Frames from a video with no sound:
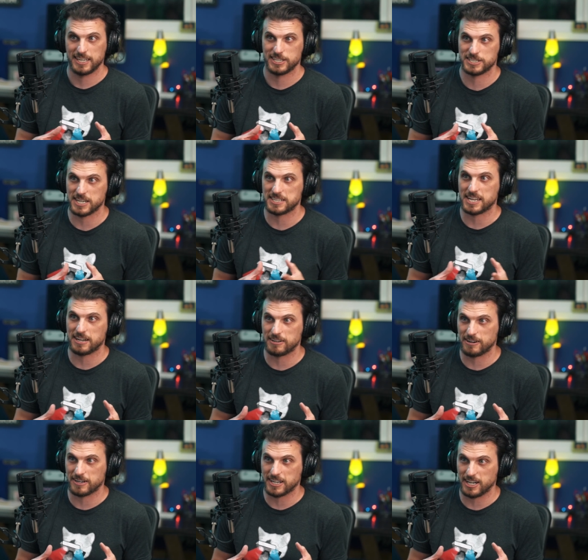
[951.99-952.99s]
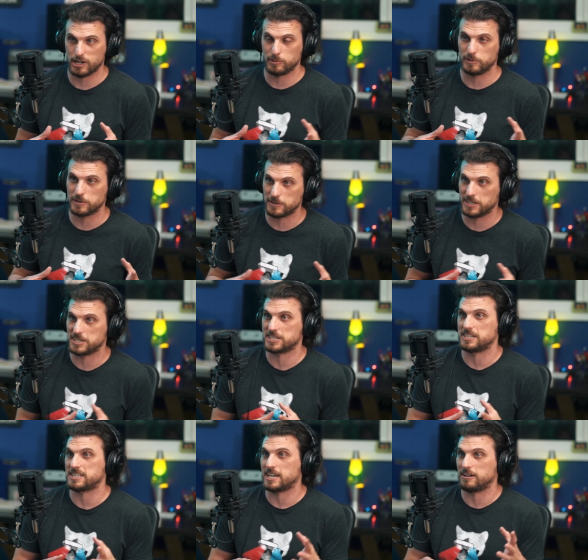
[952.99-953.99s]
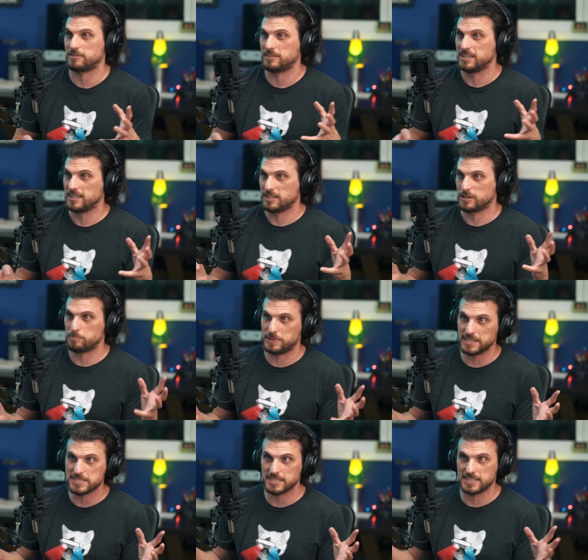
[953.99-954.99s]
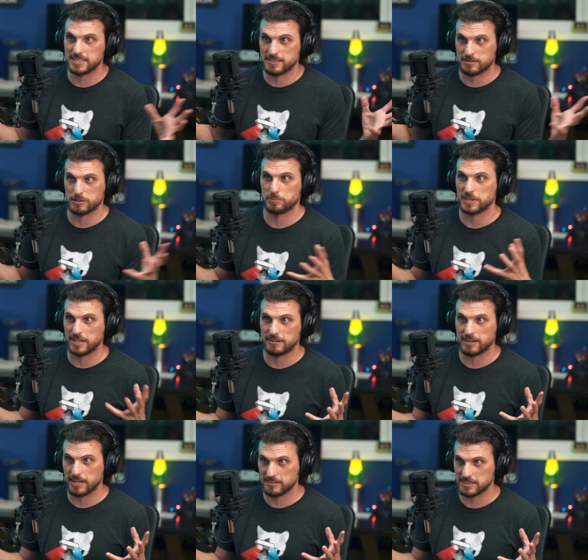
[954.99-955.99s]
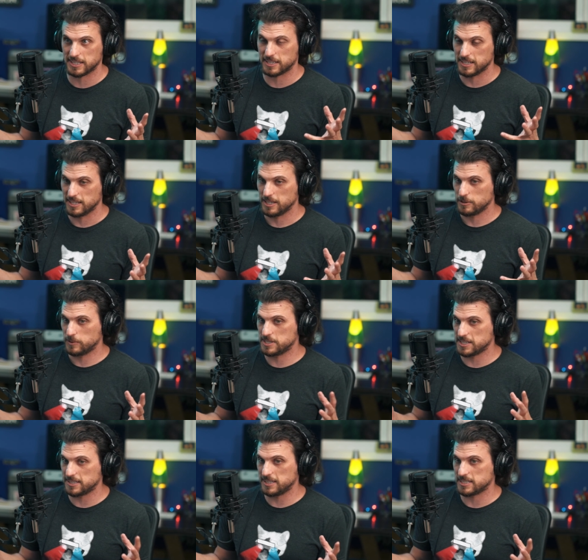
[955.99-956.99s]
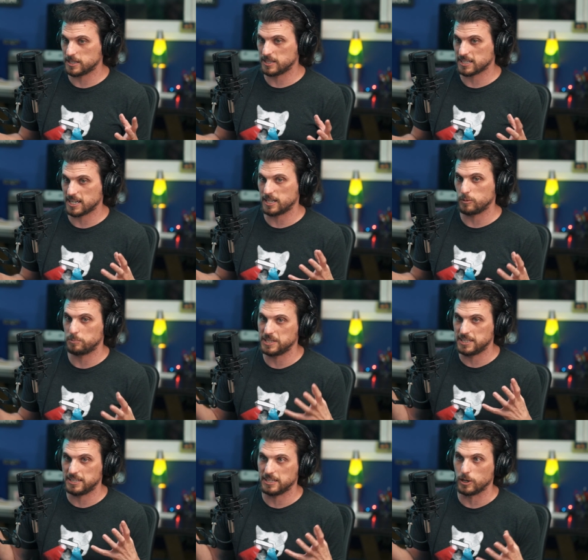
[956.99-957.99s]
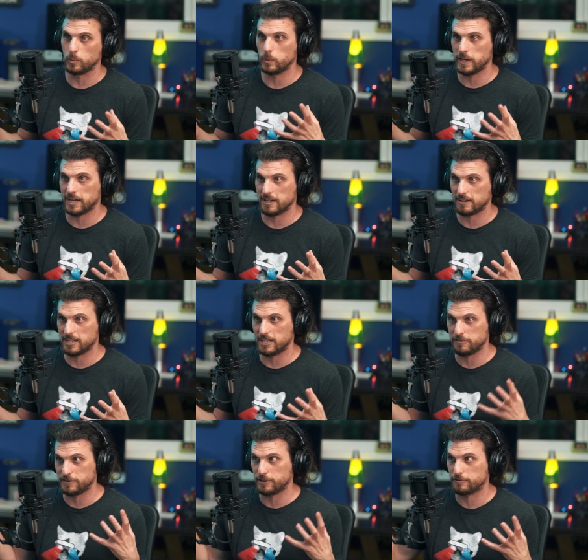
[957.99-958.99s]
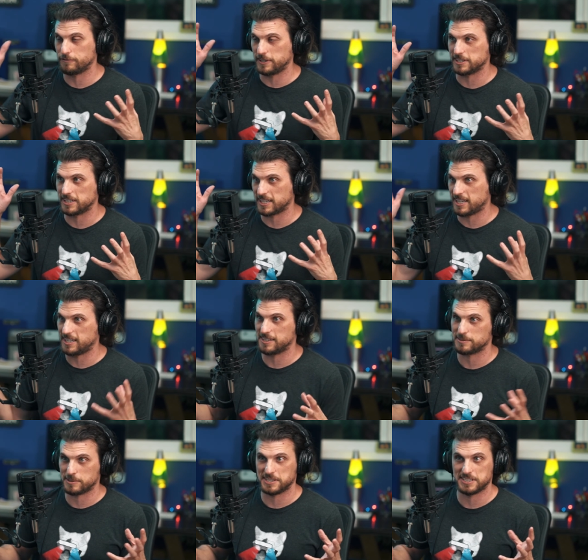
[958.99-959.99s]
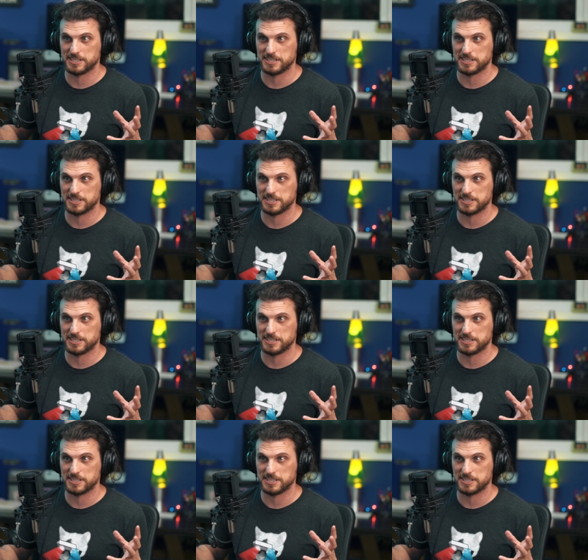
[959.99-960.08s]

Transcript: shut down our economy. We don't need to shut down the beaches or the playgrounds. Like we just need to kind of be aware. And if you're feeling any sort of